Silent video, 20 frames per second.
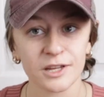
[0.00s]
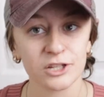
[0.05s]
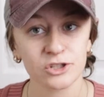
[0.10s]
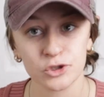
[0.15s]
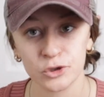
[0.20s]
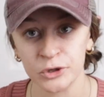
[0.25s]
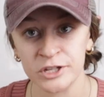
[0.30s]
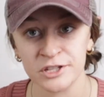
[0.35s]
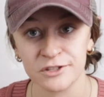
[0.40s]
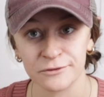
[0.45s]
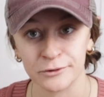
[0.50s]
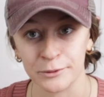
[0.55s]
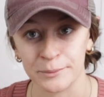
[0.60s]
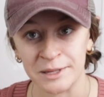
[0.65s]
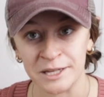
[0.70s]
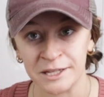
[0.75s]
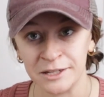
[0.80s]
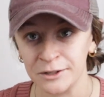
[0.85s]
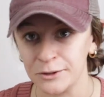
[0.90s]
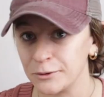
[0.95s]
treats for
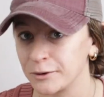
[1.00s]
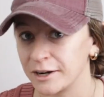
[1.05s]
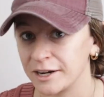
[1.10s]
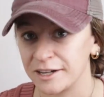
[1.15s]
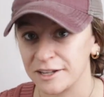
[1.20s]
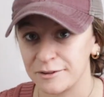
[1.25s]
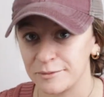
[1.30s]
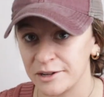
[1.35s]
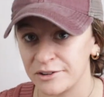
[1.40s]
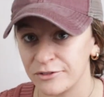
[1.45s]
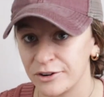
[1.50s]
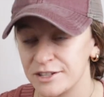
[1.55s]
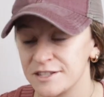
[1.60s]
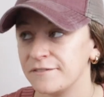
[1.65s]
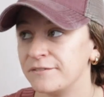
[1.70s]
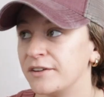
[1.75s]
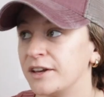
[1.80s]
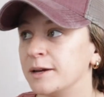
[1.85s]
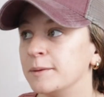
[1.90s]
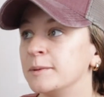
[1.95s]
me or any of my friends
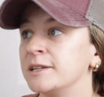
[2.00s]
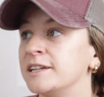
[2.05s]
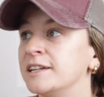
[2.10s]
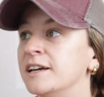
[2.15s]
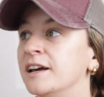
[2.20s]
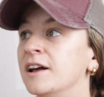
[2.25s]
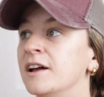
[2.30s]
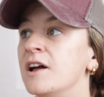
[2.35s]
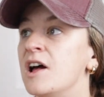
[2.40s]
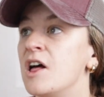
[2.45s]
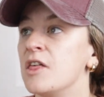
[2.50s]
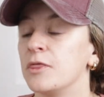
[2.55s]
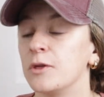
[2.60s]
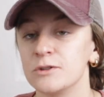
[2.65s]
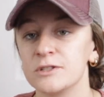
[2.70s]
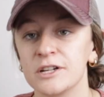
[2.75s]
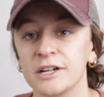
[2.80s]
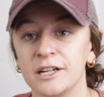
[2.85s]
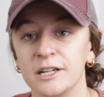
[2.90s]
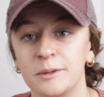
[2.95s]
and family.
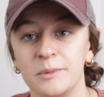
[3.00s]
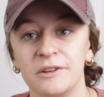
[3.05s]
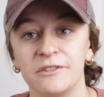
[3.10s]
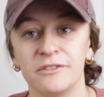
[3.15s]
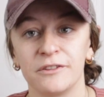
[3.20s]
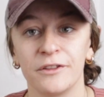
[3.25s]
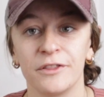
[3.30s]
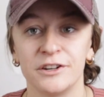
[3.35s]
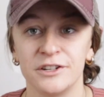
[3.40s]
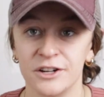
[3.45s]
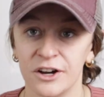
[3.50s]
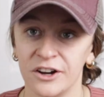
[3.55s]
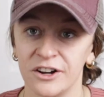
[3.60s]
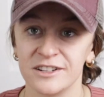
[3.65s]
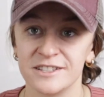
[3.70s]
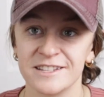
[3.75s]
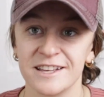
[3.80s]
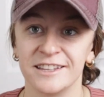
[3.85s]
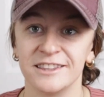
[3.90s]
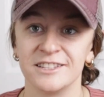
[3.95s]
Those are going to be for the
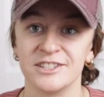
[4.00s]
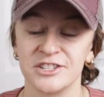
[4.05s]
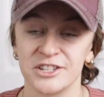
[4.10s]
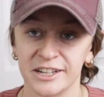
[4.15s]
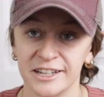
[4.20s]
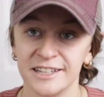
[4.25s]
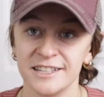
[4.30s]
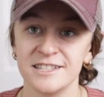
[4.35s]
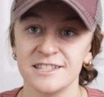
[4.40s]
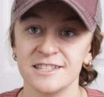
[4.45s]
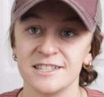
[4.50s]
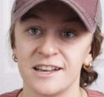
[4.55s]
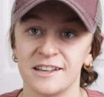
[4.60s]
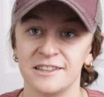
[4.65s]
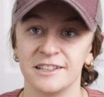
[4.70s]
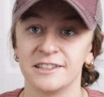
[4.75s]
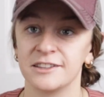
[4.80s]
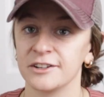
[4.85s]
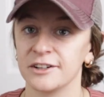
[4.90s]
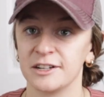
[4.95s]
dogs and the chickens. I
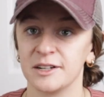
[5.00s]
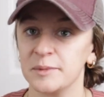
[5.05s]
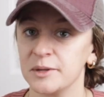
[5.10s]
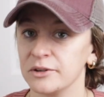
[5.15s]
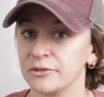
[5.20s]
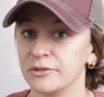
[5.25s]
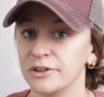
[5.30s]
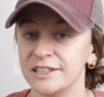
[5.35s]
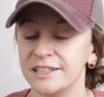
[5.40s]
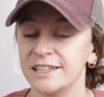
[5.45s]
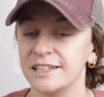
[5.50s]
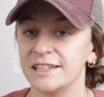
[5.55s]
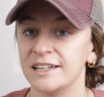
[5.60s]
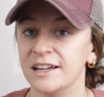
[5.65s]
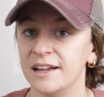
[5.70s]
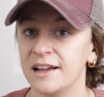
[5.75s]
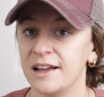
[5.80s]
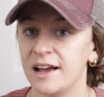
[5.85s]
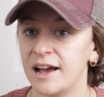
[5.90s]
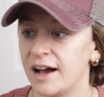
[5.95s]
think they're going to be a really
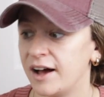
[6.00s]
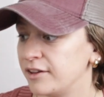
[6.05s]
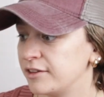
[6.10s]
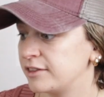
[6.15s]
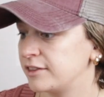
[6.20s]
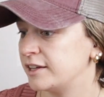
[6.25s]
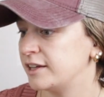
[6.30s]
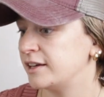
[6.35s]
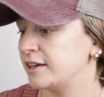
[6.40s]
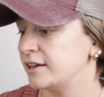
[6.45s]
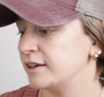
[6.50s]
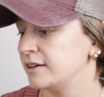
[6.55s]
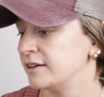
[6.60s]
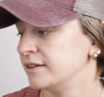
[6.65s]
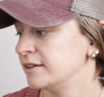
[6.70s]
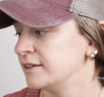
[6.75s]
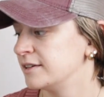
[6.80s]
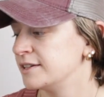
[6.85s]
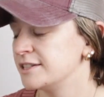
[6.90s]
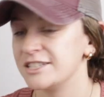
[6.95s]

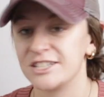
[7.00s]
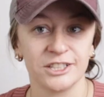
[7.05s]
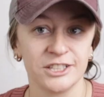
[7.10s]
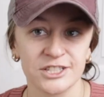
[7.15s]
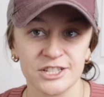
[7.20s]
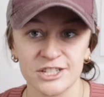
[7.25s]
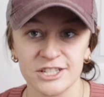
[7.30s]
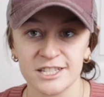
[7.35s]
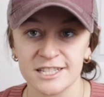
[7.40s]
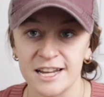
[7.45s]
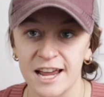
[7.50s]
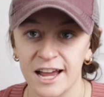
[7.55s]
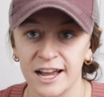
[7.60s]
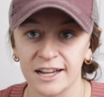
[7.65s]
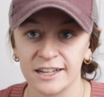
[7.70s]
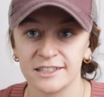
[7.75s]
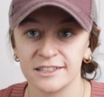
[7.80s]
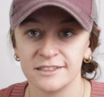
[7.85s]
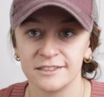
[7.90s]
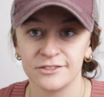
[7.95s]
healthy, delicious
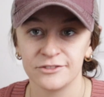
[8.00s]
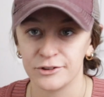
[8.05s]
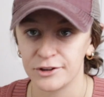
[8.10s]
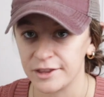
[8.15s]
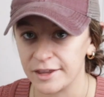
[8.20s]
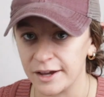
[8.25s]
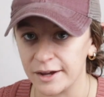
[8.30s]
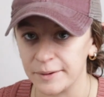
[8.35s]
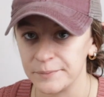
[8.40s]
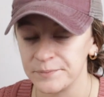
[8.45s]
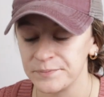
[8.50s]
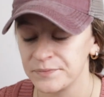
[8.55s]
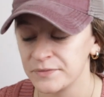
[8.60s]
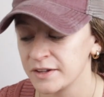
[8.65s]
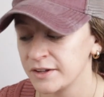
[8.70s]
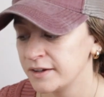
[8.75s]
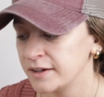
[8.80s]
snack for them.